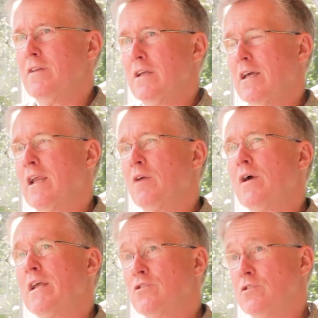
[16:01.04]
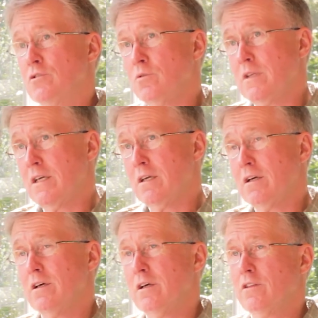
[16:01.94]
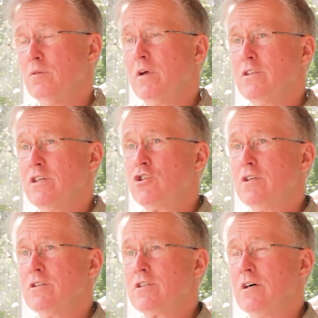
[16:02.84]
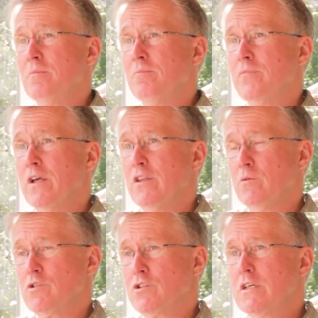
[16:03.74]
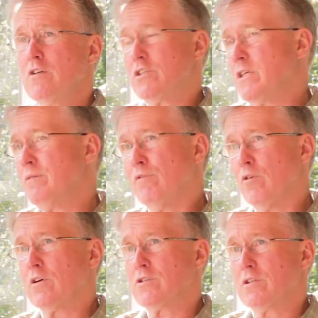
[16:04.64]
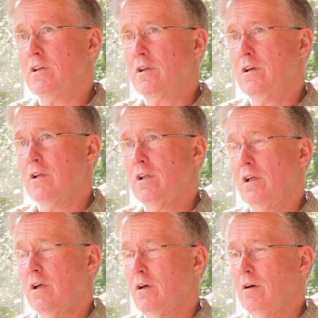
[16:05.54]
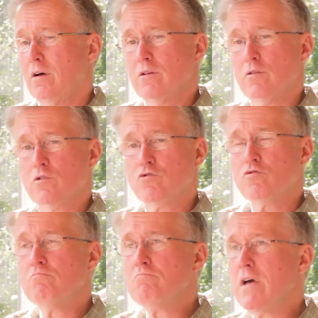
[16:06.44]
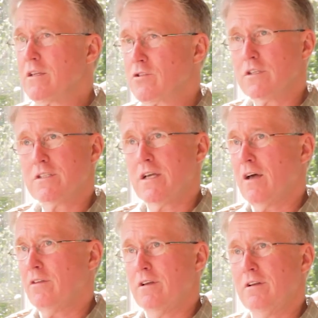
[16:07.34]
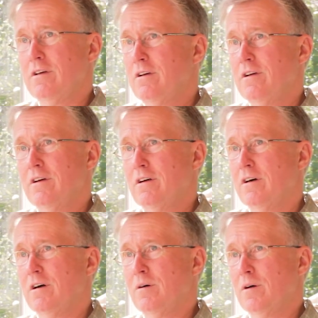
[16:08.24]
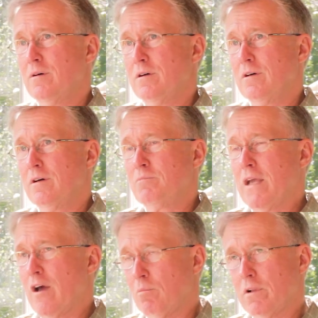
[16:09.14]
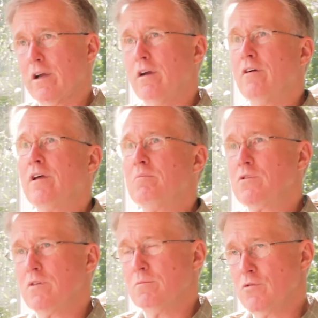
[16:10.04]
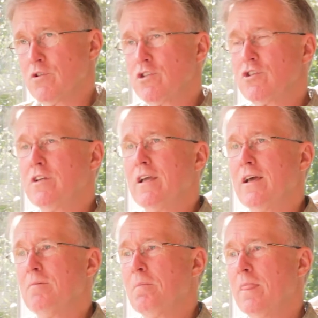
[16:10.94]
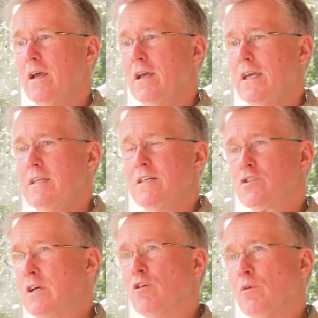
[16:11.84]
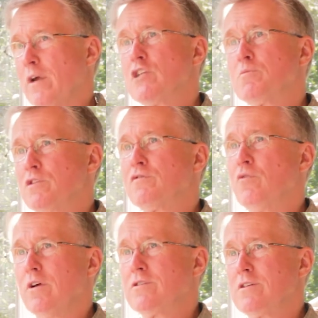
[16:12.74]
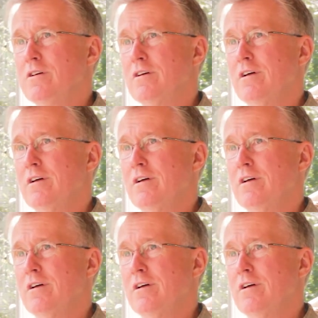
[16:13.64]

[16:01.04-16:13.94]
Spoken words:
then getting ready to do the renditions, there was a senior, Tim Ferguson, tremendously talented piano player and musician, and he did several arrangements for us